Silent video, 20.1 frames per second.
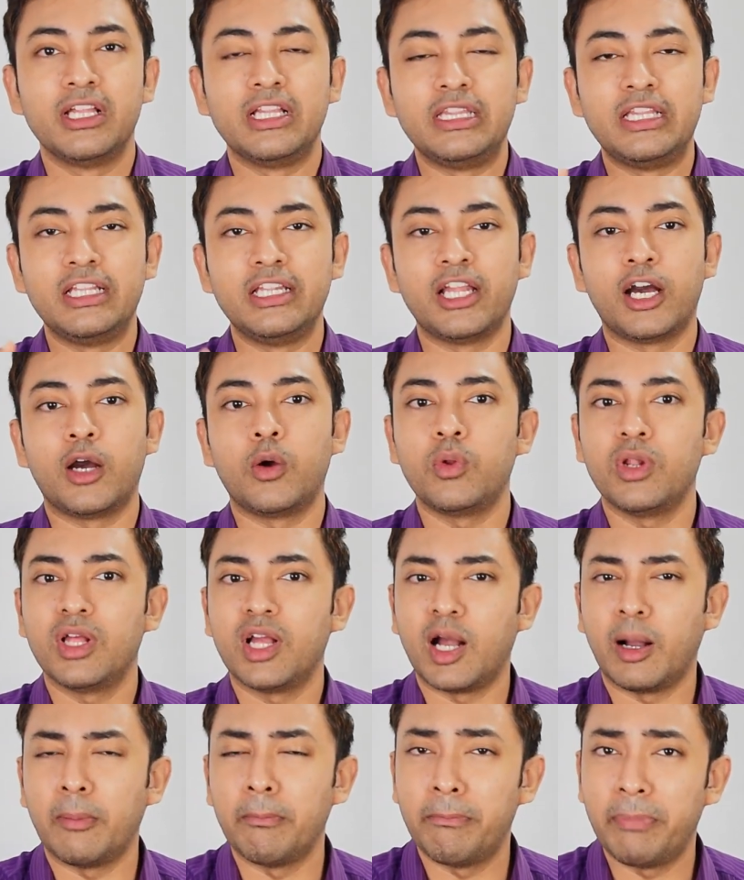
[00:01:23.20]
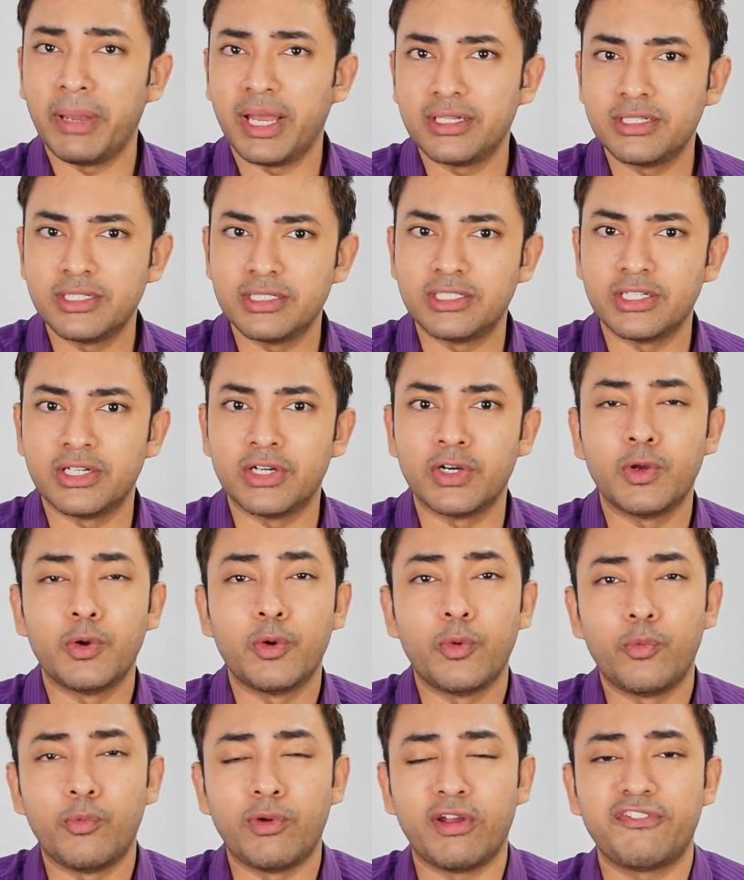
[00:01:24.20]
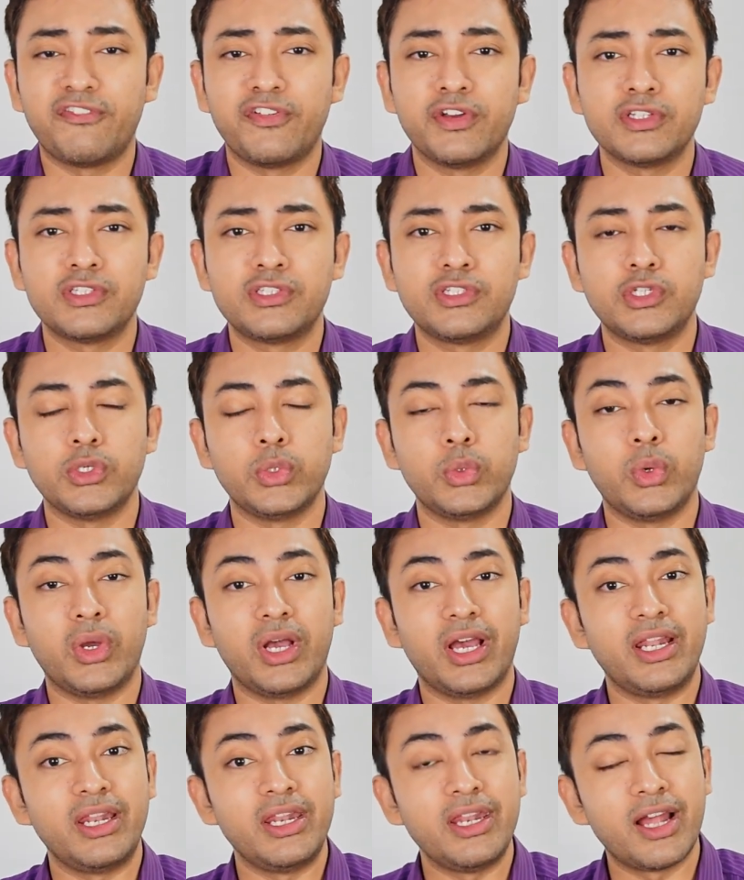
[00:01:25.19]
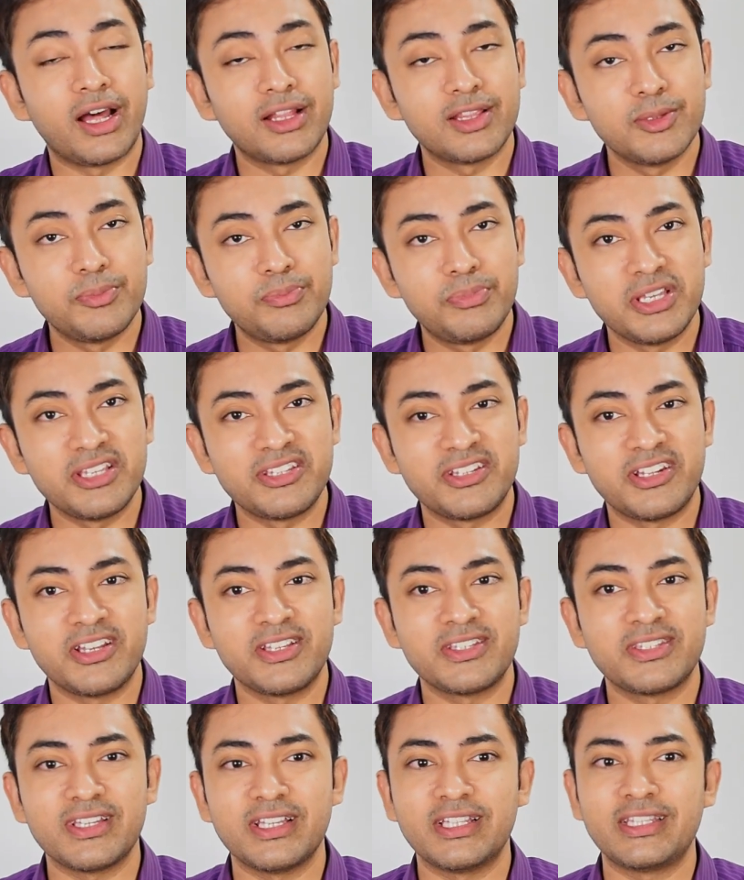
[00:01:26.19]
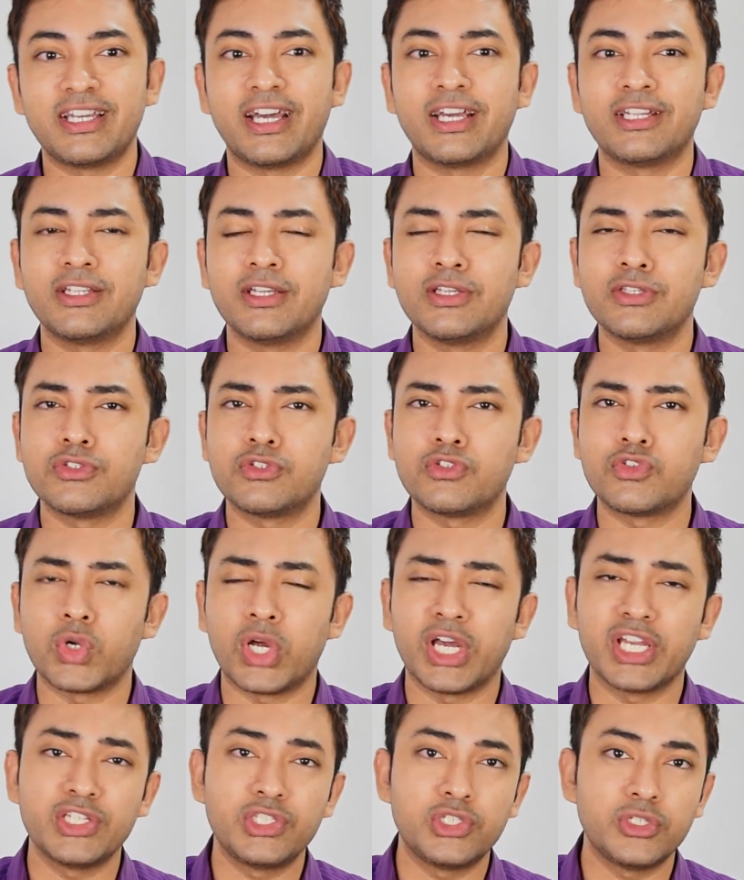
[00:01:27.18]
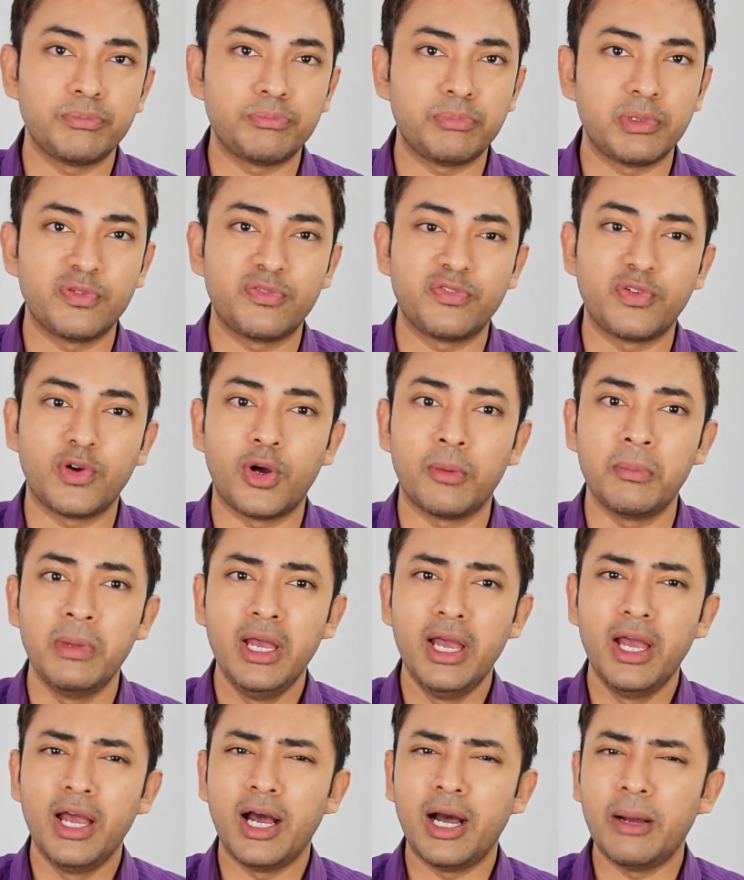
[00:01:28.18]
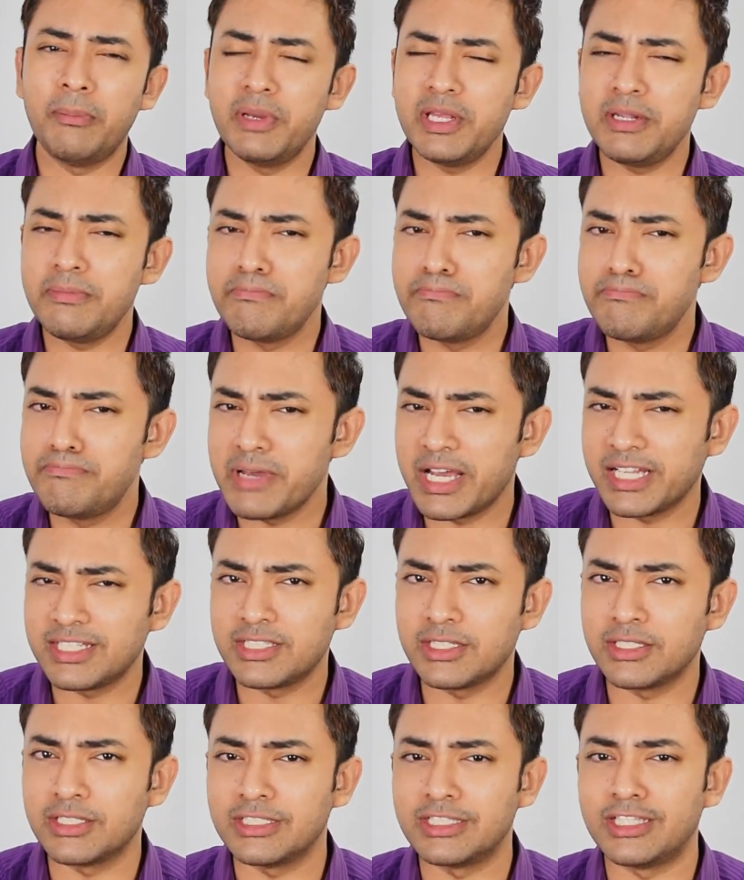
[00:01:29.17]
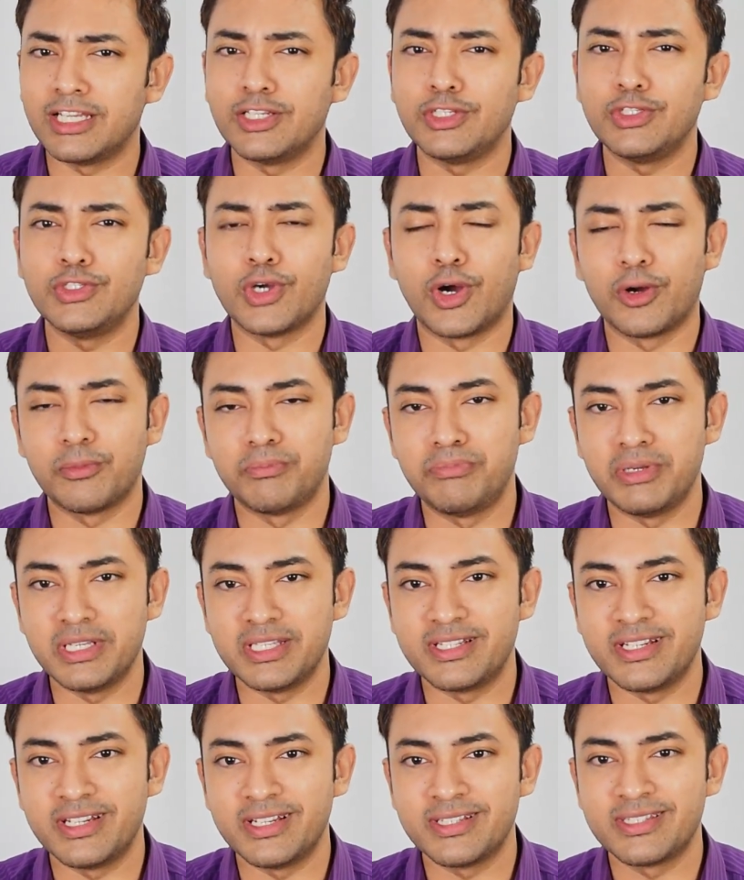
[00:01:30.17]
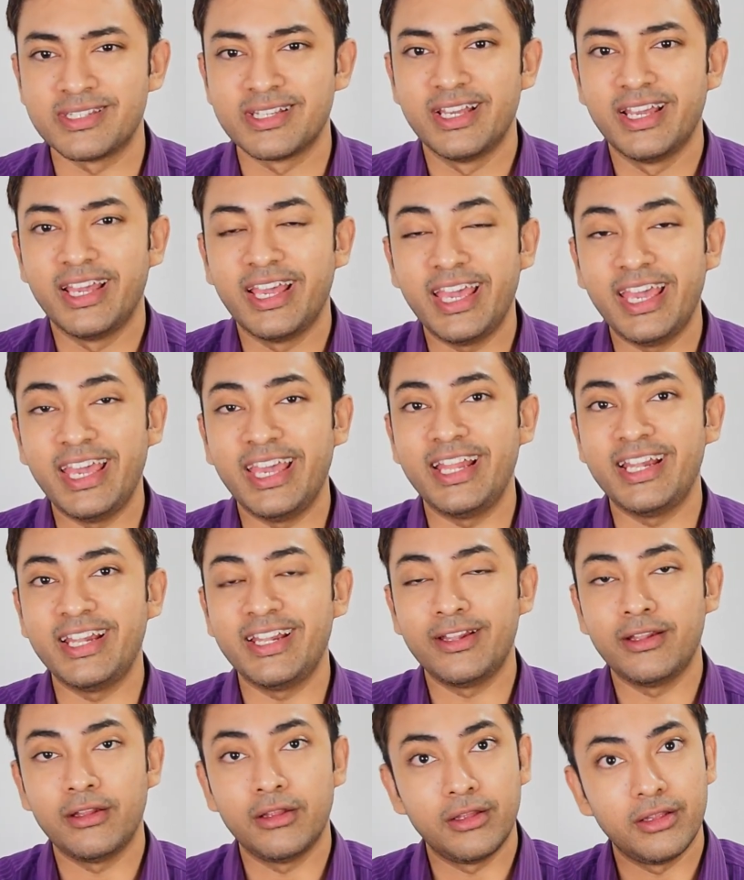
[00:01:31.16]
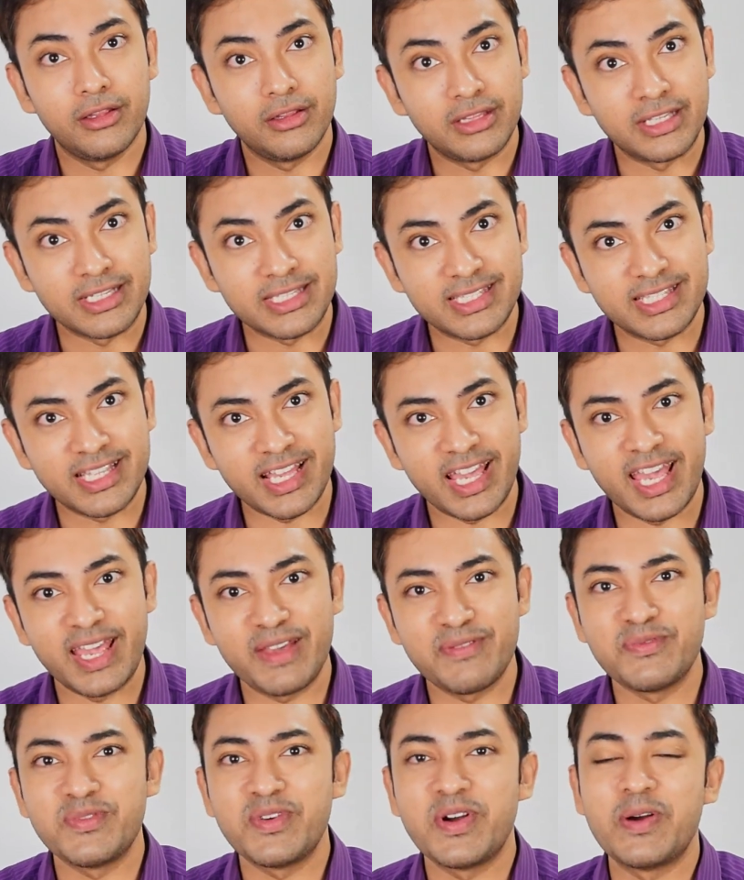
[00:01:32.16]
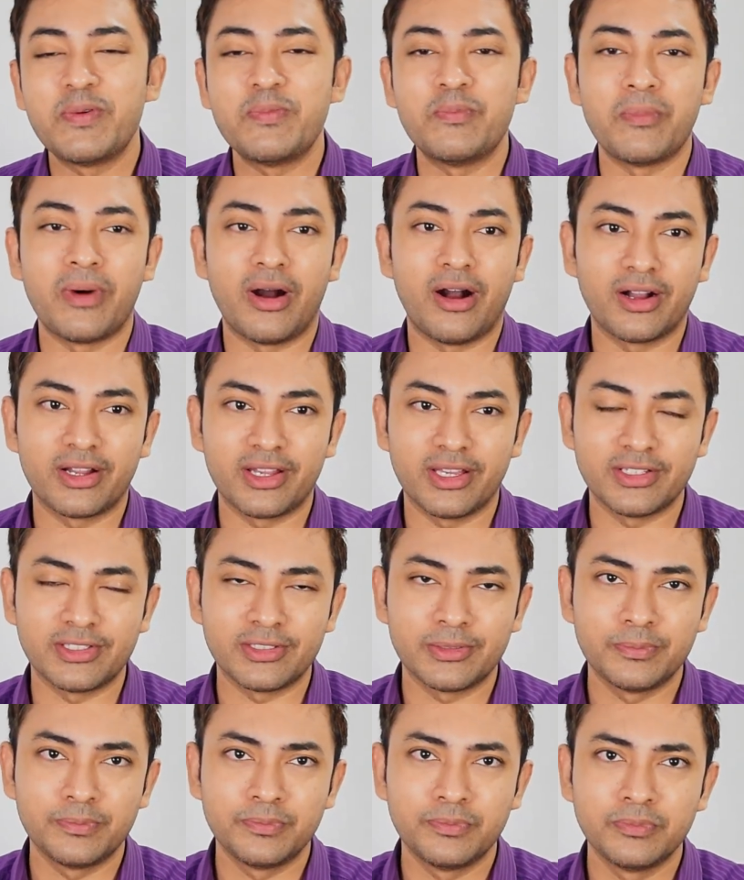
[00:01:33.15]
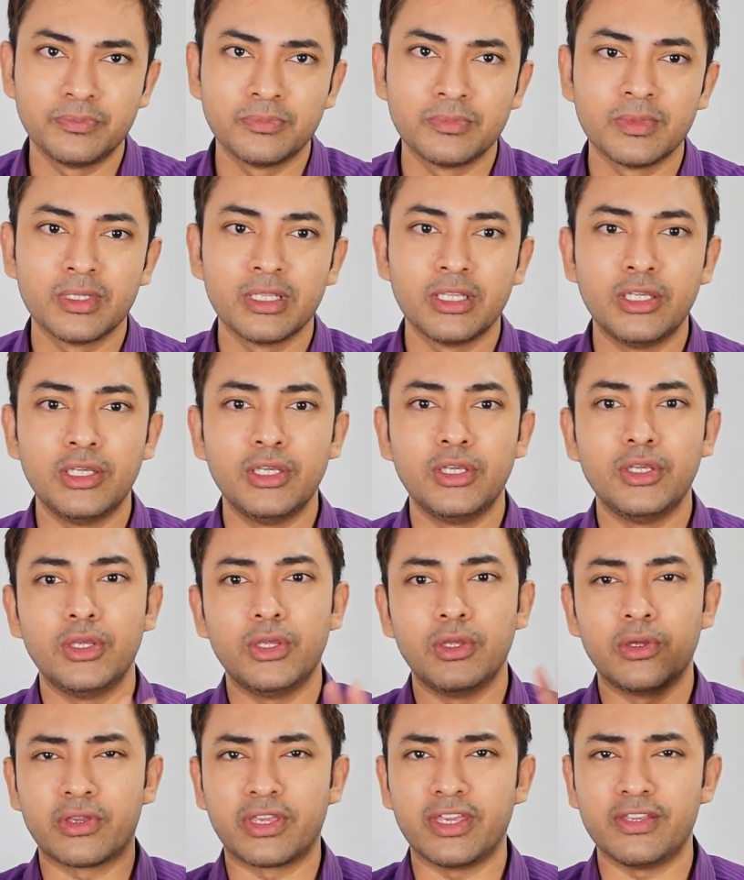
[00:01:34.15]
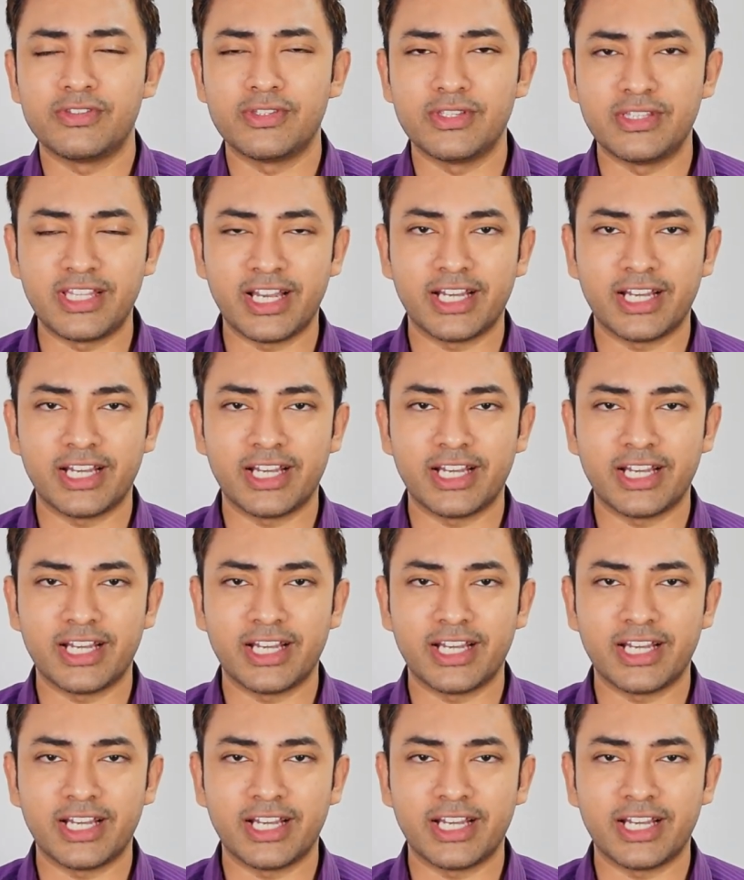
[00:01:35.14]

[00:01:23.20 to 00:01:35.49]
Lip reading: The noun competitor refers to another business that is trying to perform a bit better than your business in the same market. Okay, so